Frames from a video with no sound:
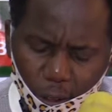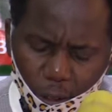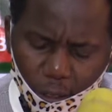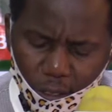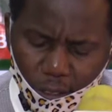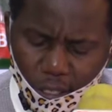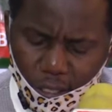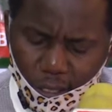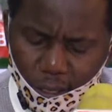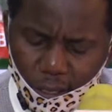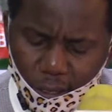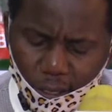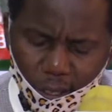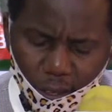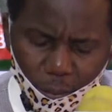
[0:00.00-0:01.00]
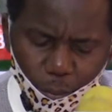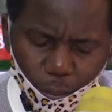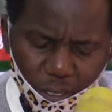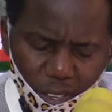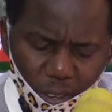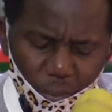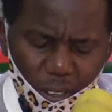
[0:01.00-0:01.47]
court cases that
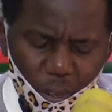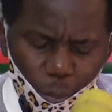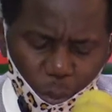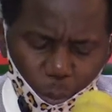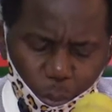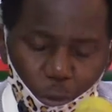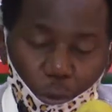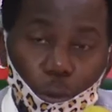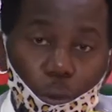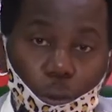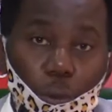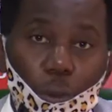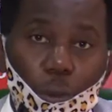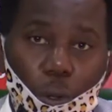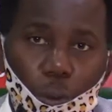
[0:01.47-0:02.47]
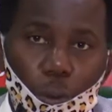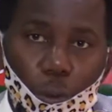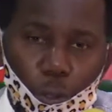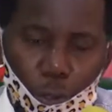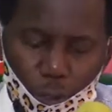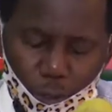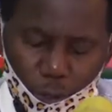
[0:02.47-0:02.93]
have never been pursued to
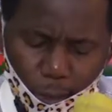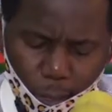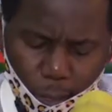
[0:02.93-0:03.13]
conclusion.